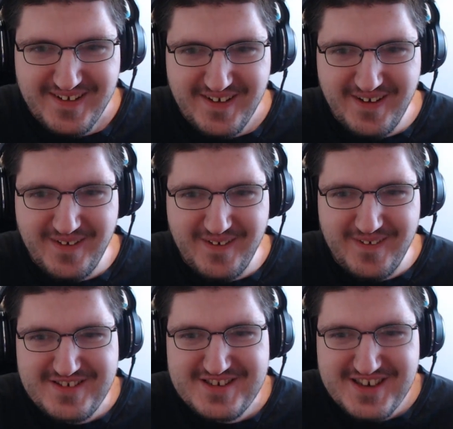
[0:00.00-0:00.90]
Oh,
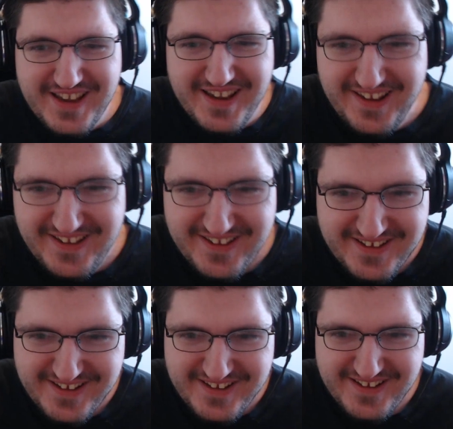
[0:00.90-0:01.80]
shit!
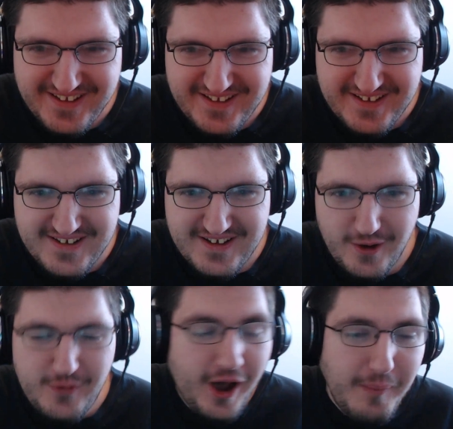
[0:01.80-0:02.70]
Oh,
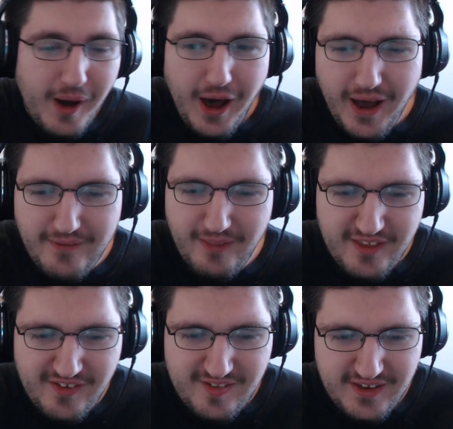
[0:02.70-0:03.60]
come on! Let me
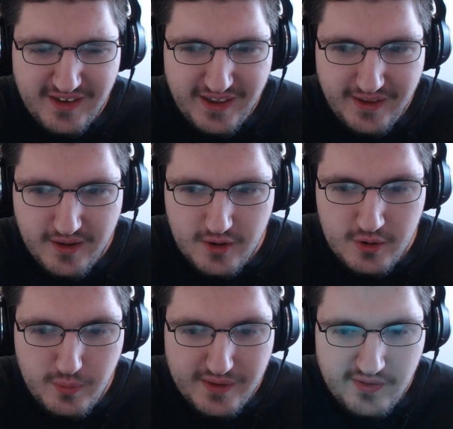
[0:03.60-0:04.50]
see it!
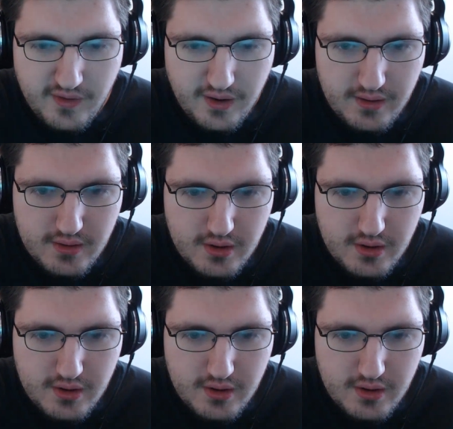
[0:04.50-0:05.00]
Winter.